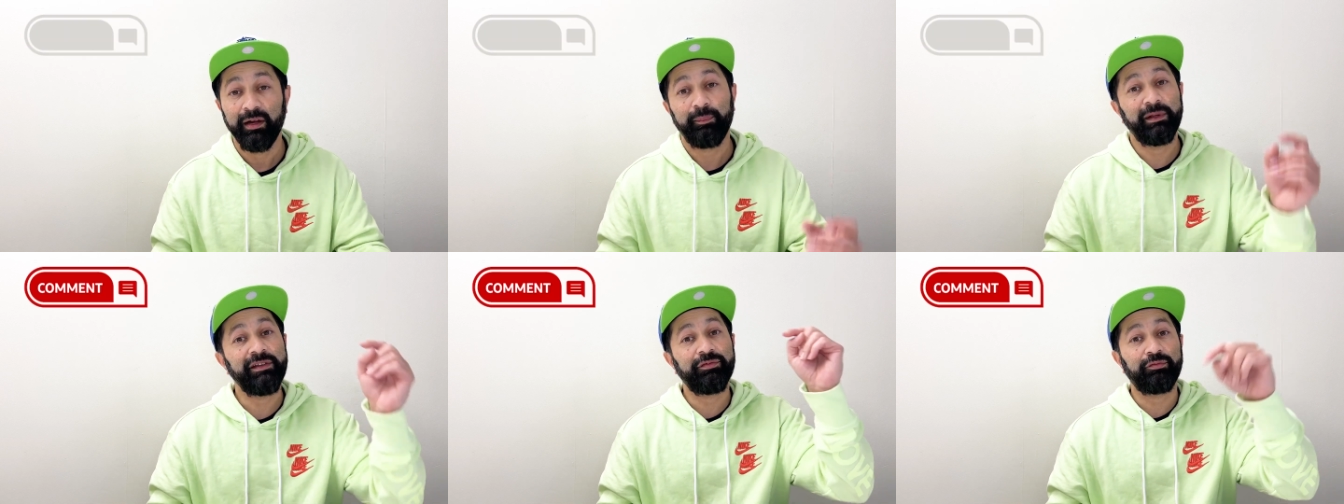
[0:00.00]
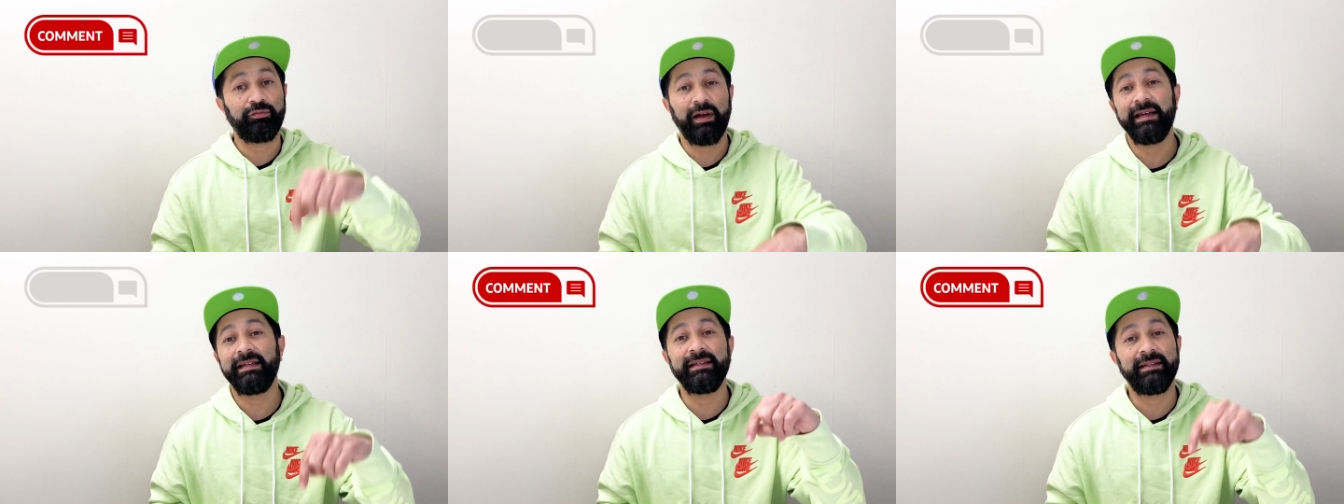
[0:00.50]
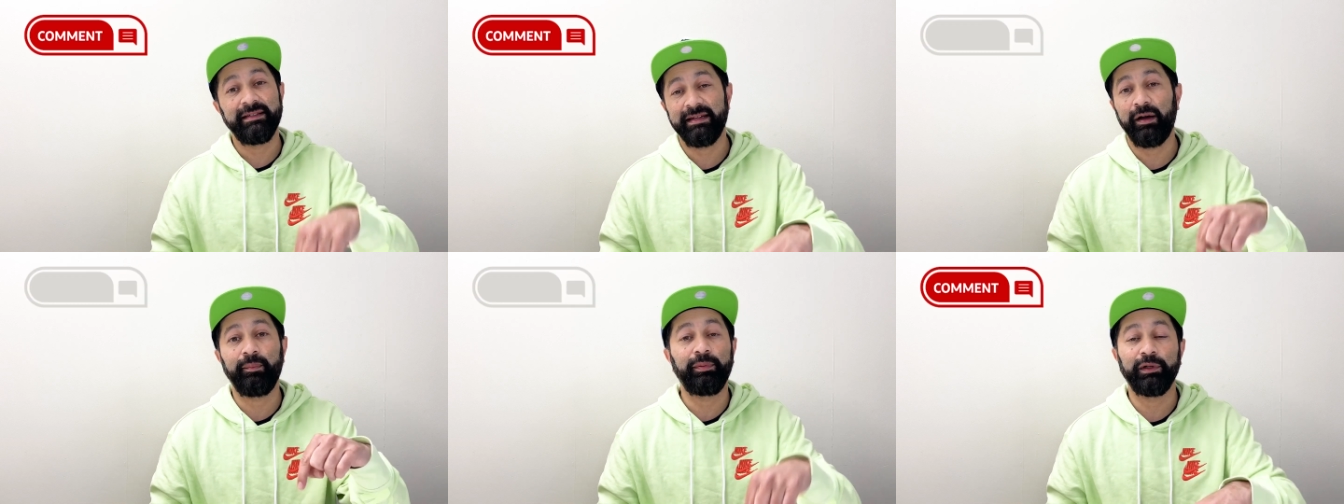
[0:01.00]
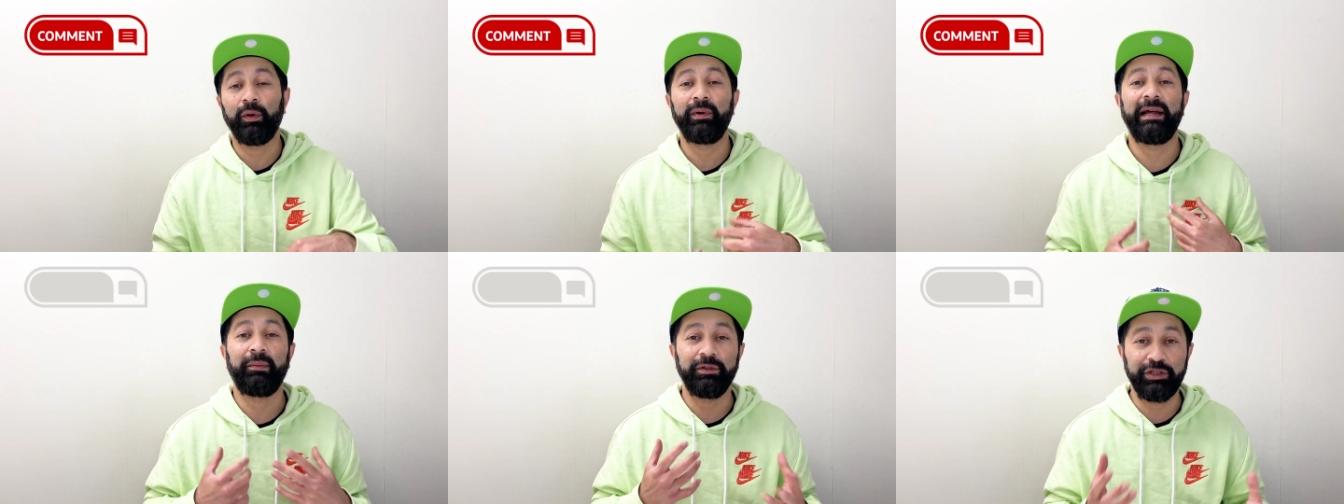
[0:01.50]
please write it down below
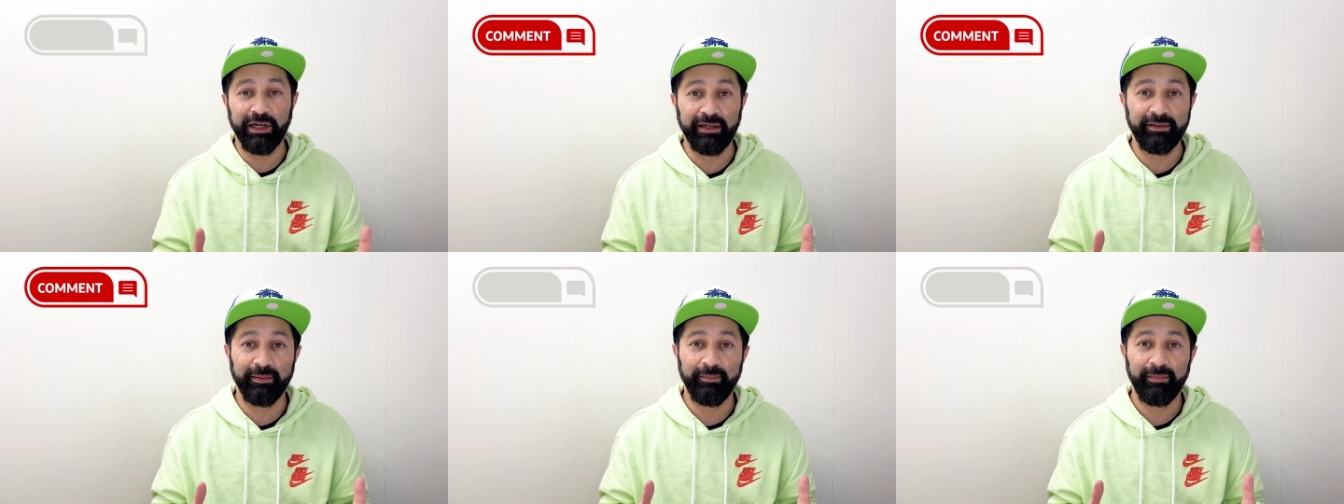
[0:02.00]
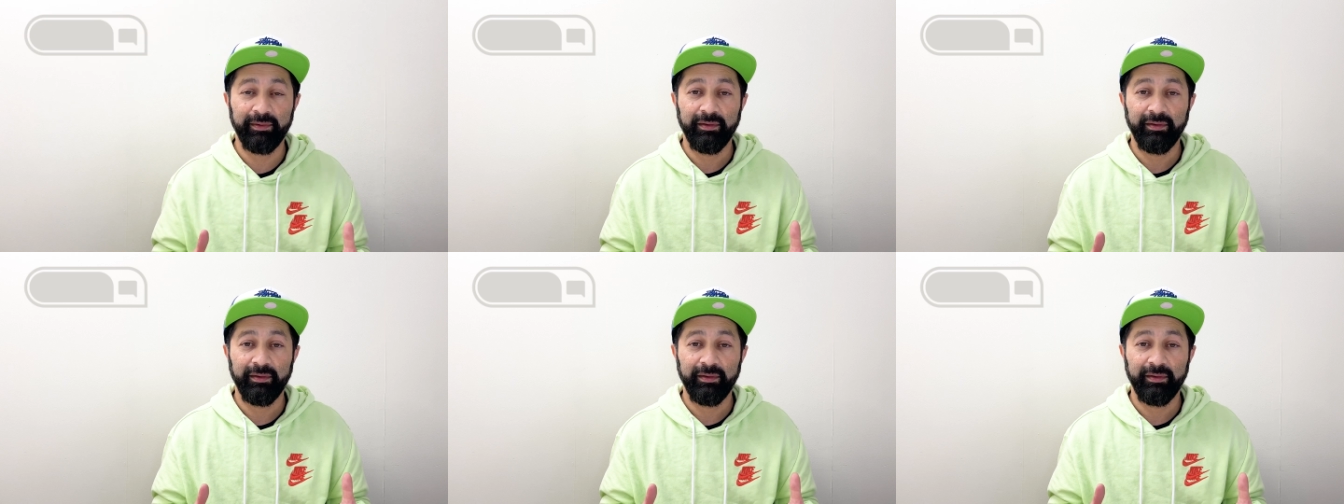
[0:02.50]
and I will check them.